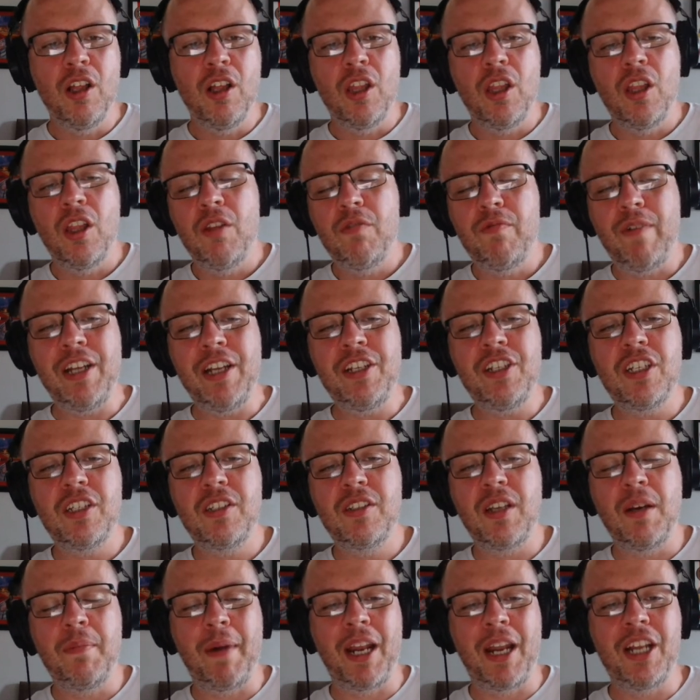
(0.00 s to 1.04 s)
Rangers
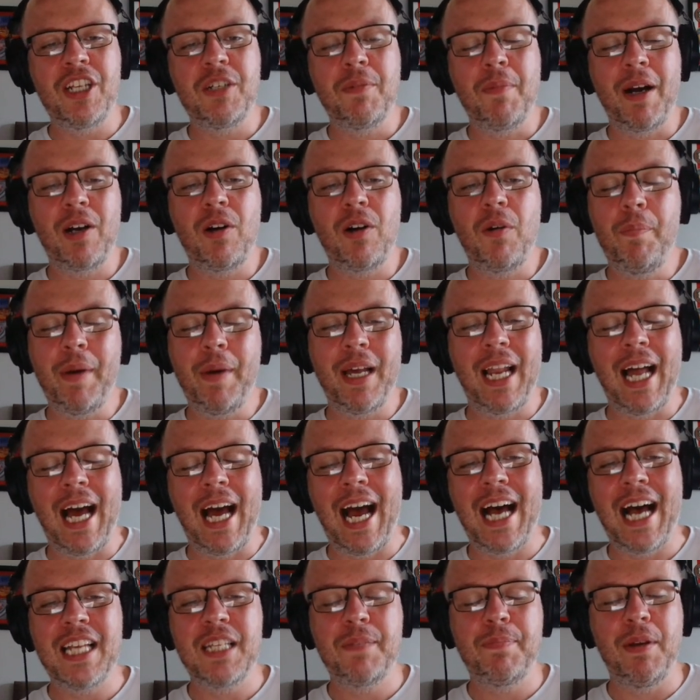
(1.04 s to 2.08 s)
manager Michael Beale
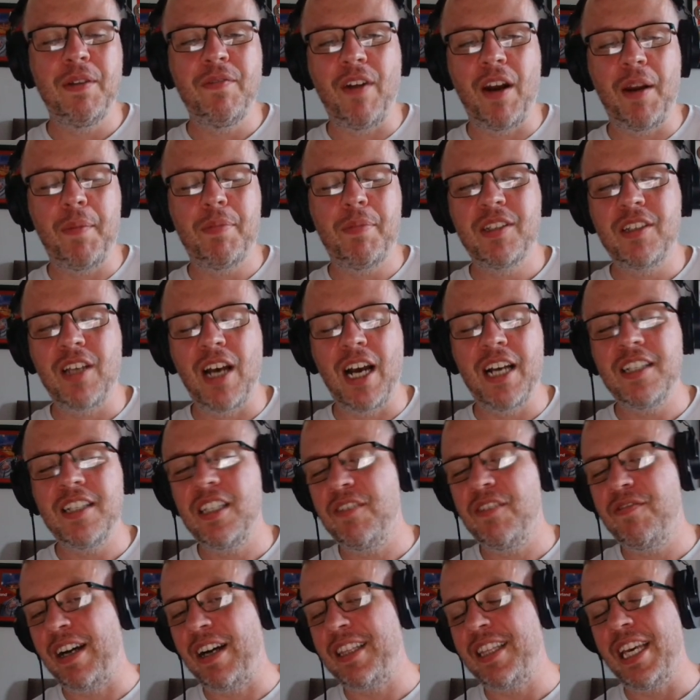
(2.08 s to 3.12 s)
has been very precise in the
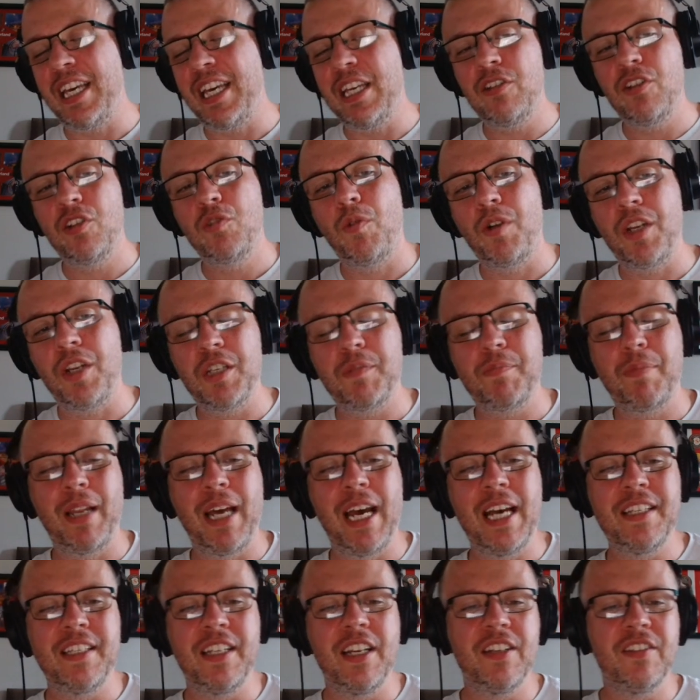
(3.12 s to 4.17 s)
fact that he does want his players
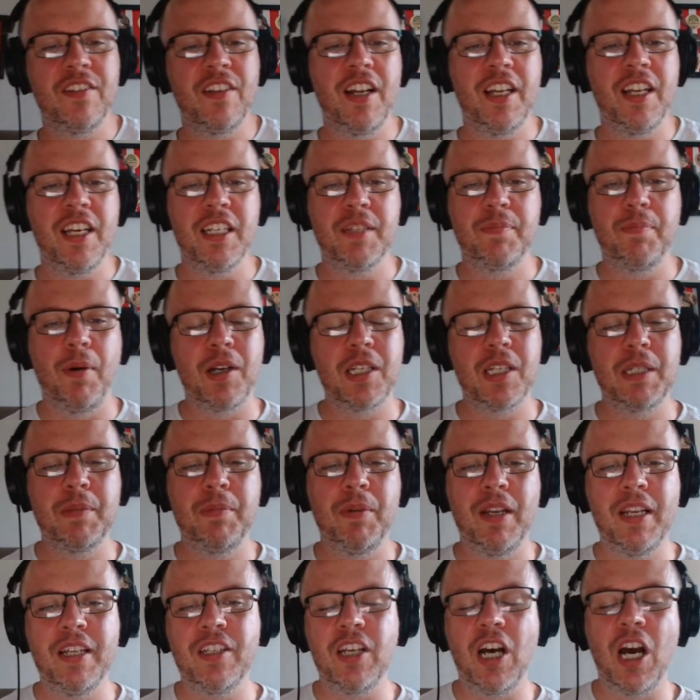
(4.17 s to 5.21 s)
in as early as possible, and
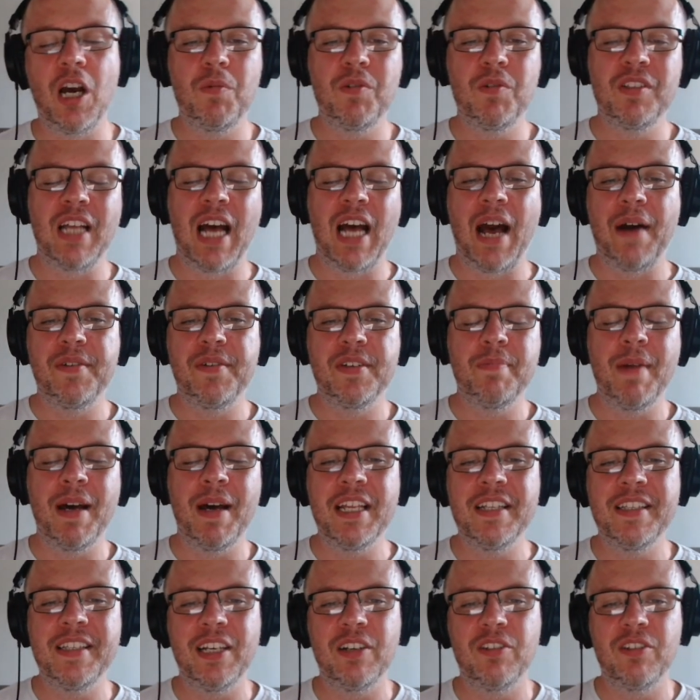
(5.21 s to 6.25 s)
his hope was to have as many
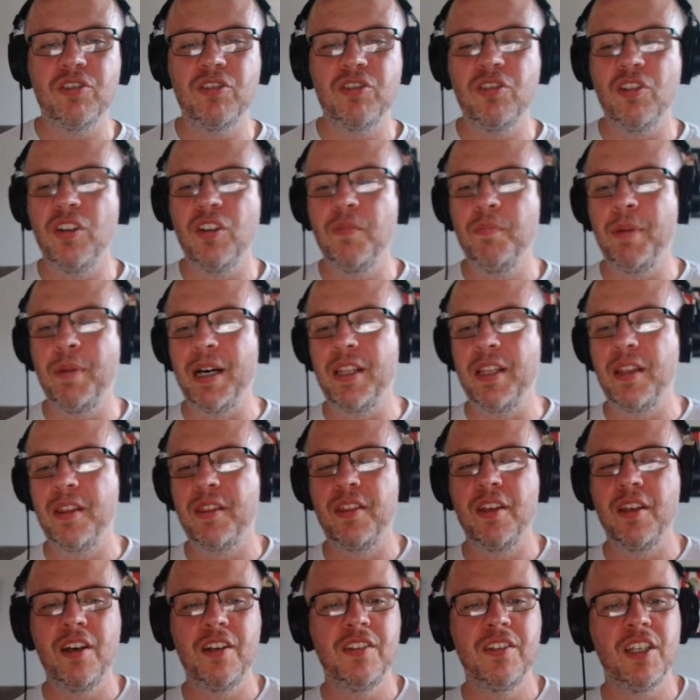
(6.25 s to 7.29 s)
deals done by the
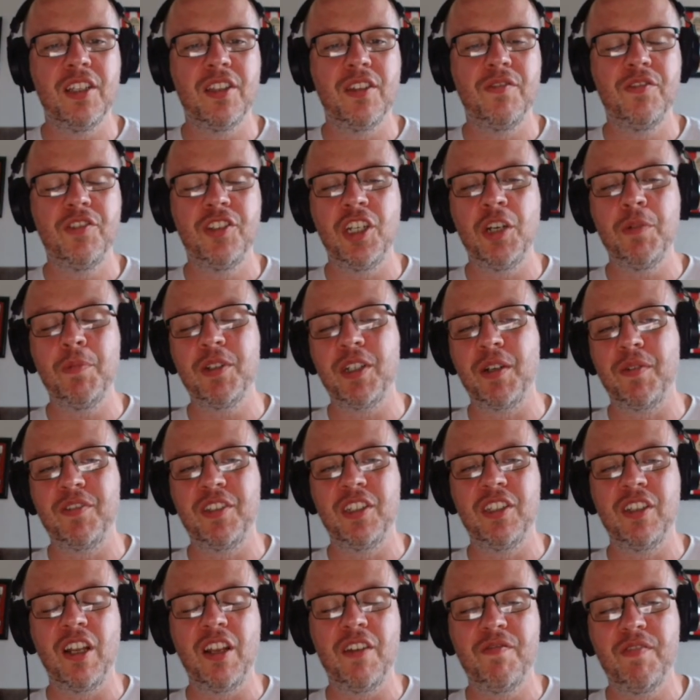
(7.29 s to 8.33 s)
30th of June, which obviously is
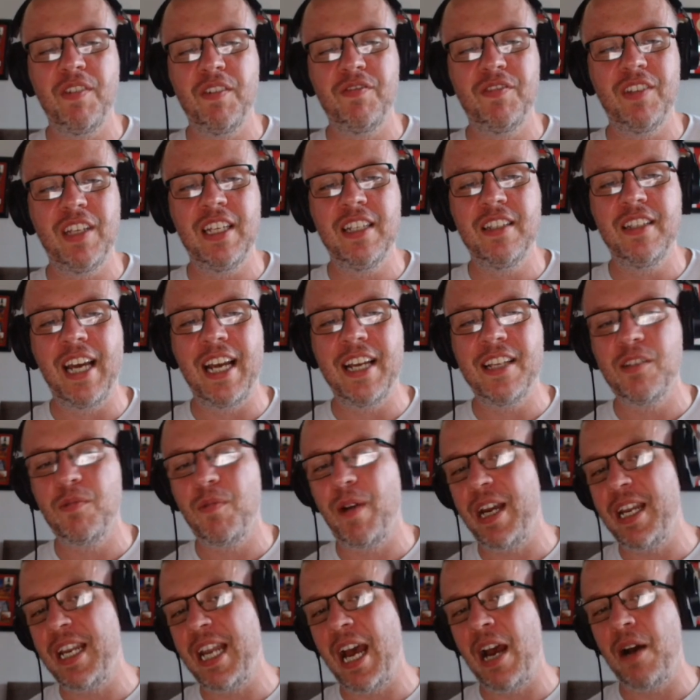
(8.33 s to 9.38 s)
only 15 days away
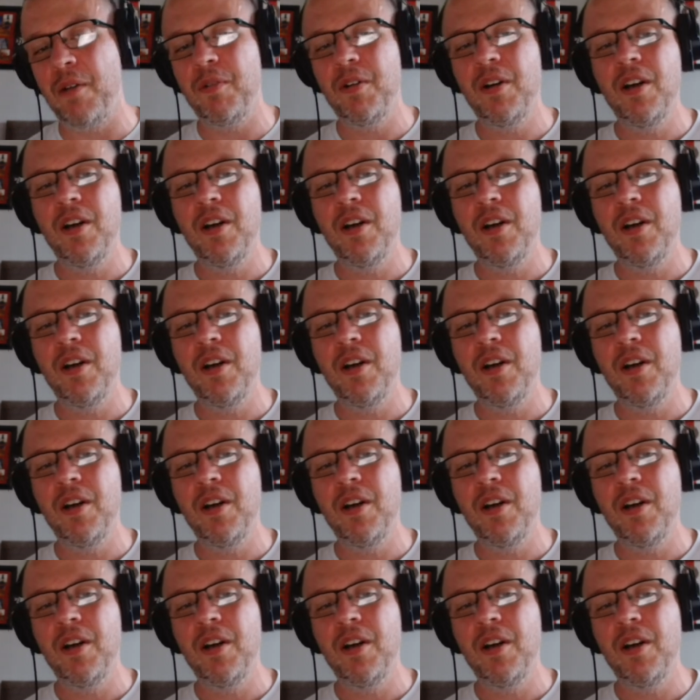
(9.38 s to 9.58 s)
now,